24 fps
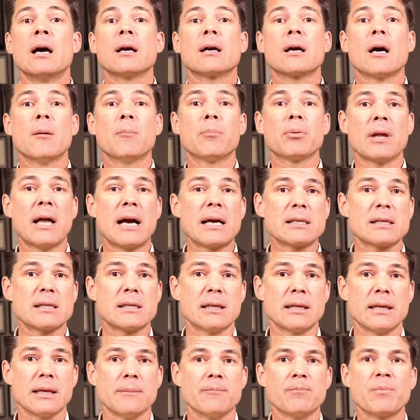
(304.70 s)

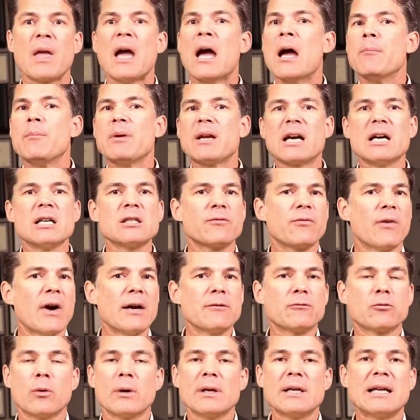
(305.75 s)
complexity. Because
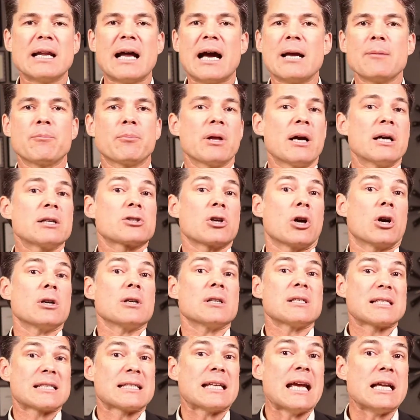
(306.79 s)
529 plans are
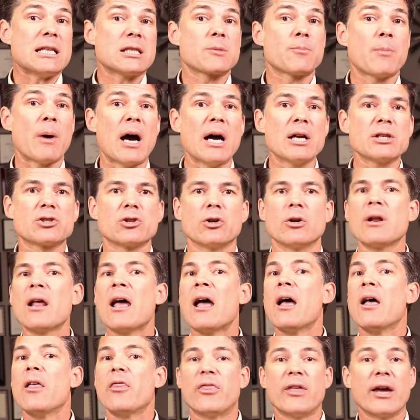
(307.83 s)
state-sponsored,
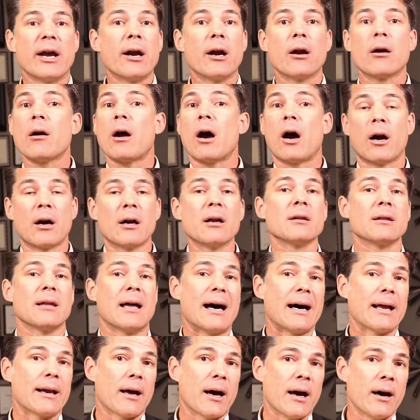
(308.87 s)
there are a
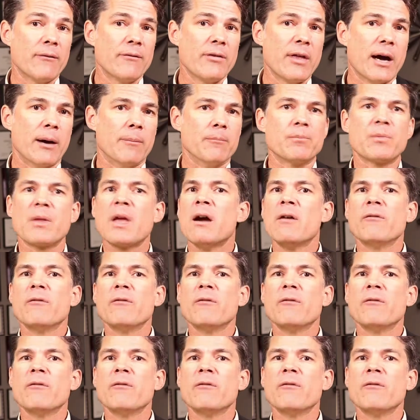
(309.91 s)
lot of them.